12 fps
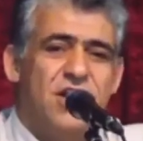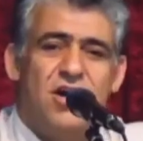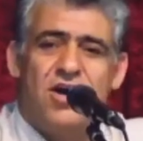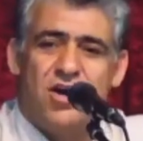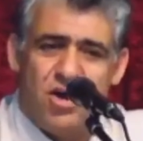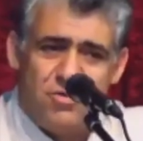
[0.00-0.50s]

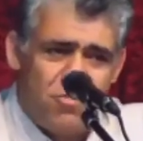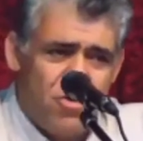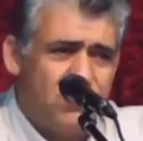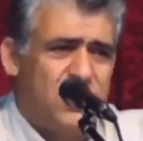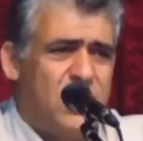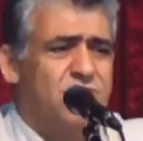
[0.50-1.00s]
I bow
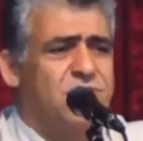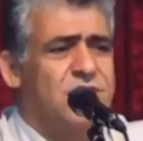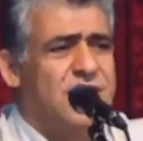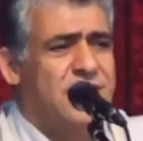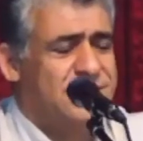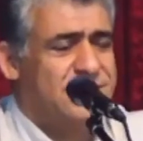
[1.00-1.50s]
down
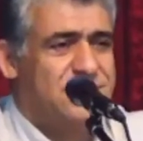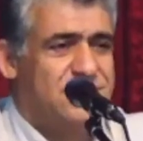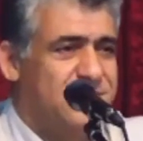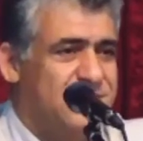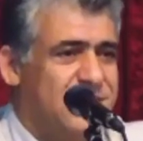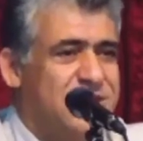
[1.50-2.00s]
and
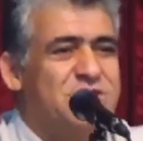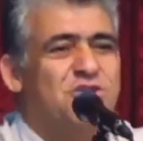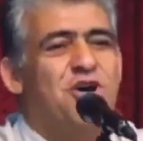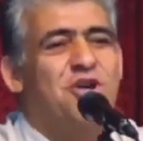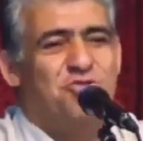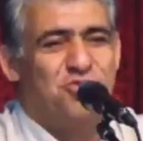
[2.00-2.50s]
I start
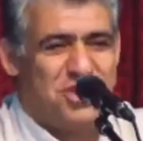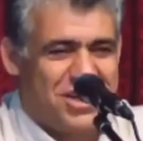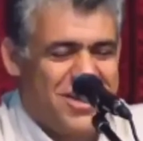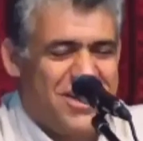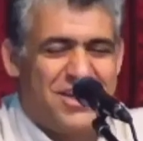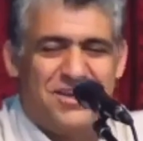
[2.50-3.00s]
to
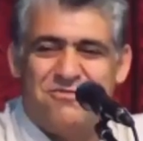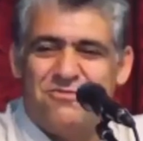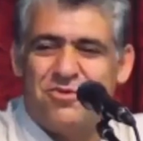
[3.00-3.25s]
crying for